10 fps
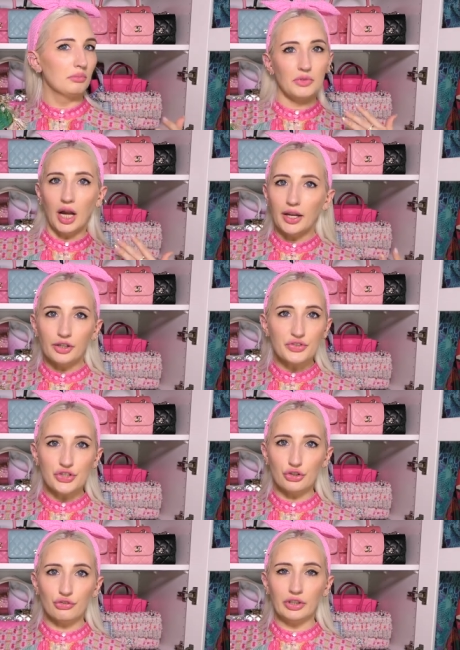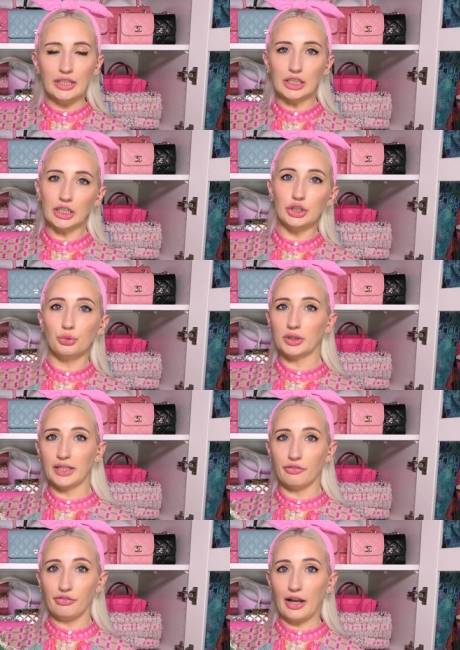kind of souvenir and you want
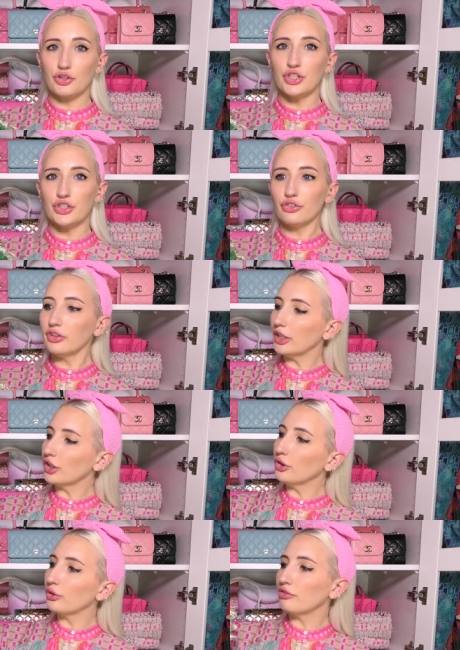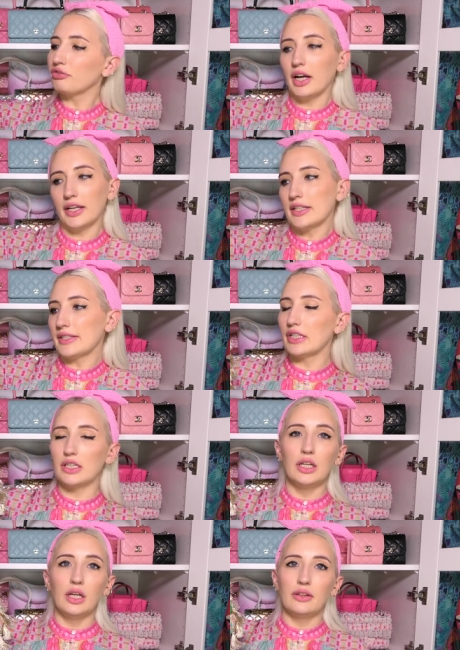like a fashion souvenir, you can find this
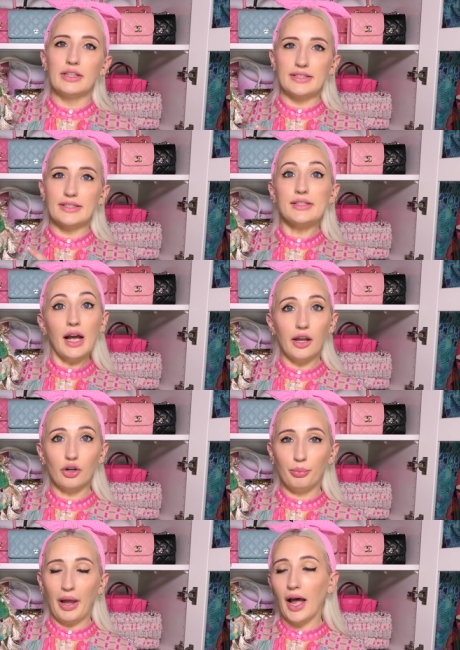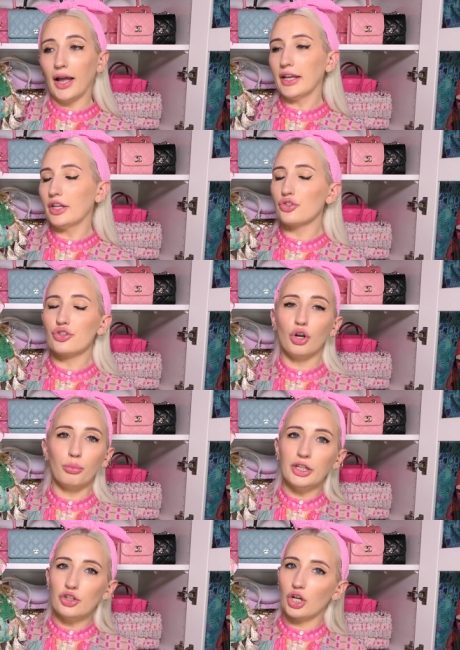this style bag in so
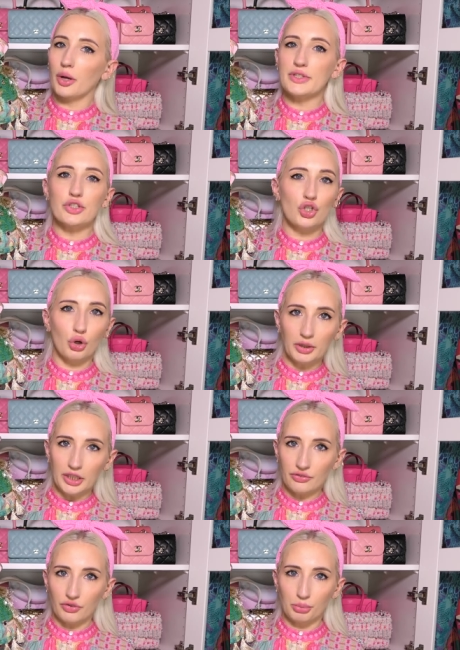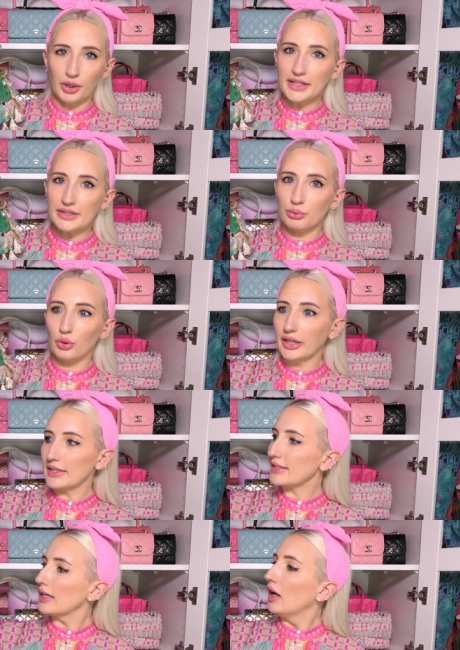many shops at so many different price
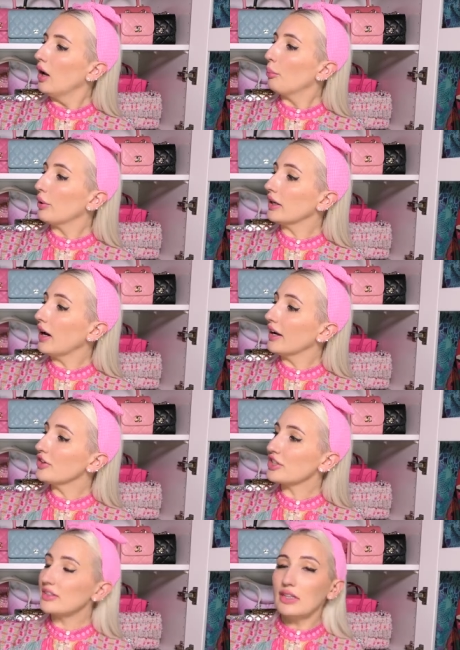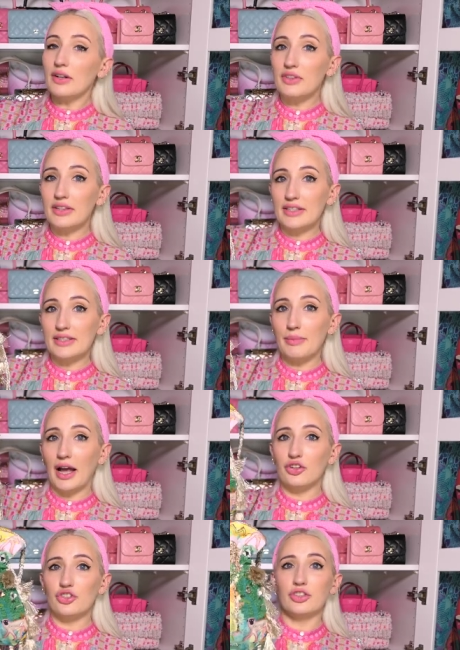points but I just loved this
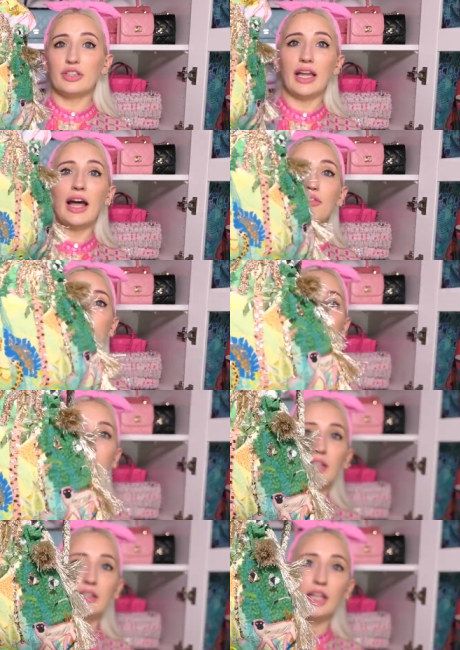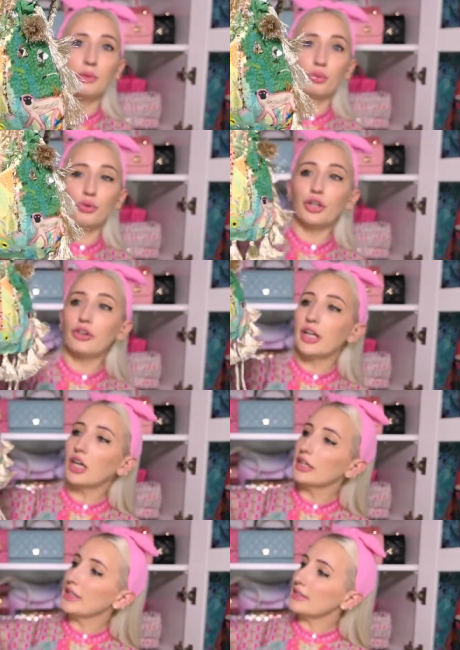match, the caftan and the embroidery
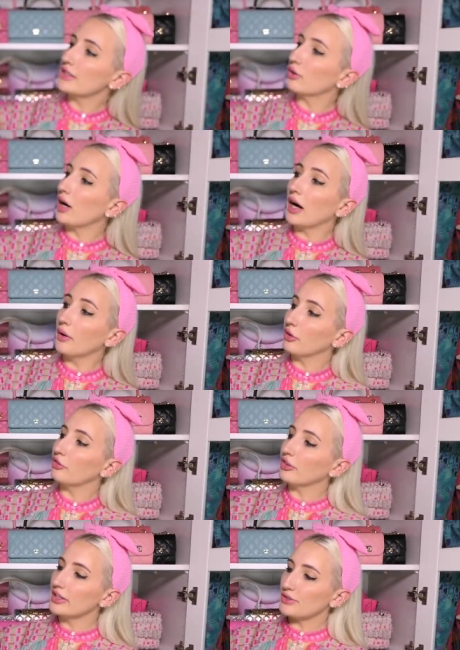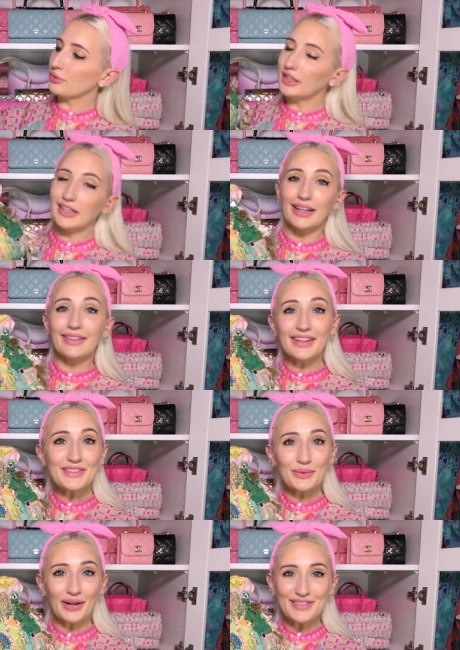on it, so I went for this one and I think
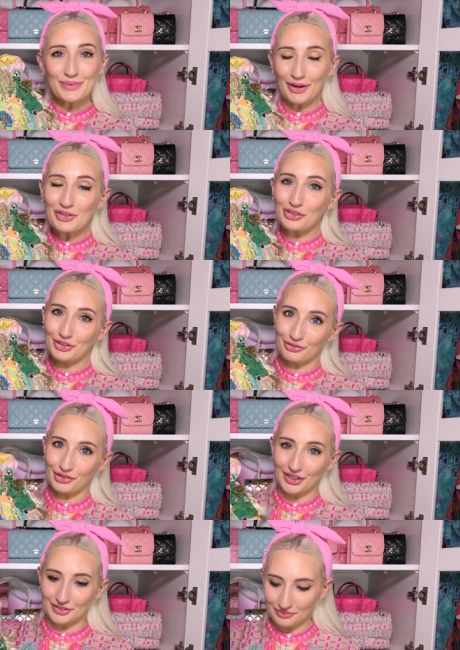it's quite special and fun.